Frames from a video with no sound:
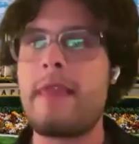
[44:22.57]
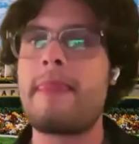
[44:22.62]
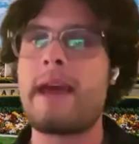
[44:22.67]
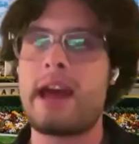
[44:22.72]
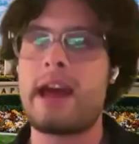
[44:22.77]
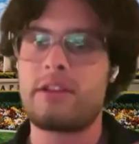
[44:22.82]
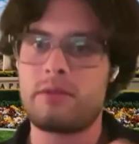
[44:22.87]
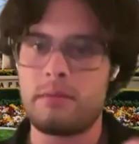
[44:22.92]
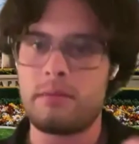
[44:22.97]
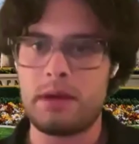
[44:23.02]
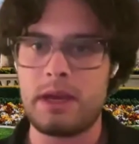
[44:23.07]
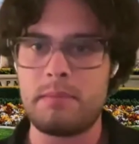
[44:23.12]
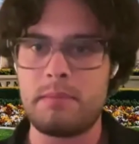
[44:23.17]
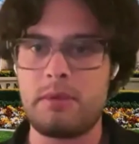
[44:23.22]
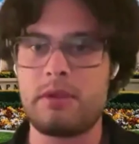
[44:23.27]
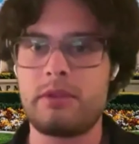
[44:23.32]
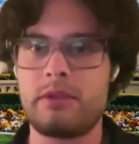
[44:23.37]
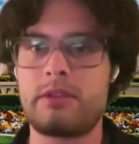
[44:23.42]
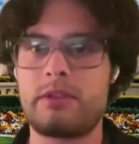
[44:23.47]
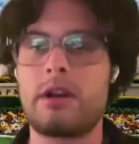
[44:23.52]
that's when
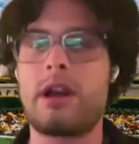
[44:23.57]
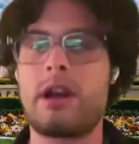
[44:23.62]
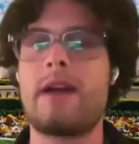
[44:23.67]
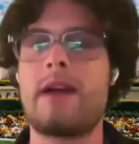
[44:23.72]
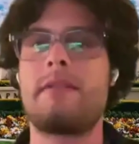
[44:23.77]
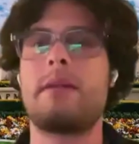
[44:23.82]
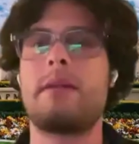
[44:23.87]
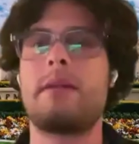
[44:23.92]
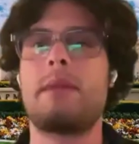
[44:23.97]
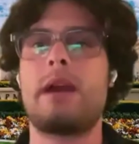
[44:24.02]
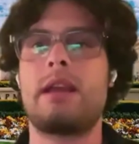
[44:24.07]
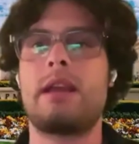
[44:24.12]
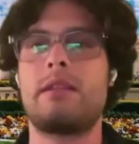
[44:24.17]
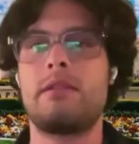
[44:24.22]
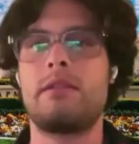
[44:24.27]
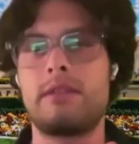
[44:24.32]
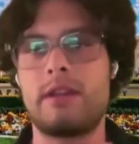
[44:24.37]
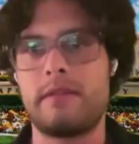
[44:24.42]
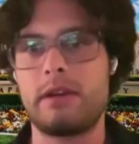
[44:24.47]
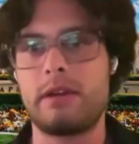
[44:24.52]
people start having to make
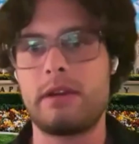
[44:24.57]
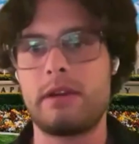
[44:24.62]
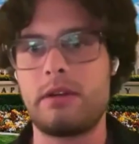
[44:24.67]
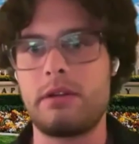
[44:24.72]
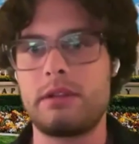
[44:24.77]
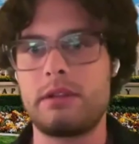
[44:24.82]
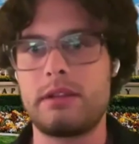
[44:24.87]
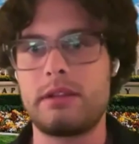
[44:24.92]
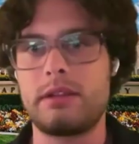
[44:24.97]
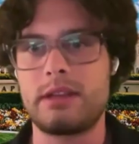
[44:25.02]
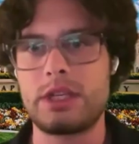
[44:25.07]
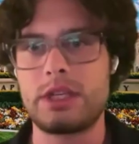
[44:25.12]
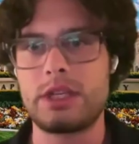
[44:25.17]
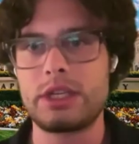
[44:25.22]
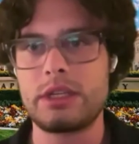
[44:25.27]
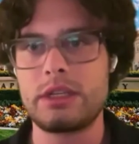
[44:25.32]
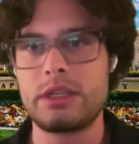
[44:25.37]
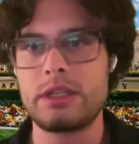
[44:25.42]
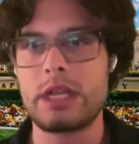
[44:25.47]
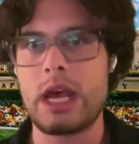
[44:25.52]
those difficult
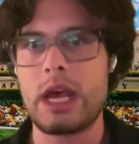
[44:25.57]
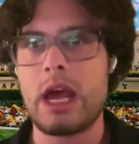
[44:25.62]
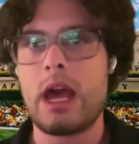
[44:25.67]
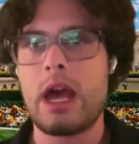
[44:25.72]
decisions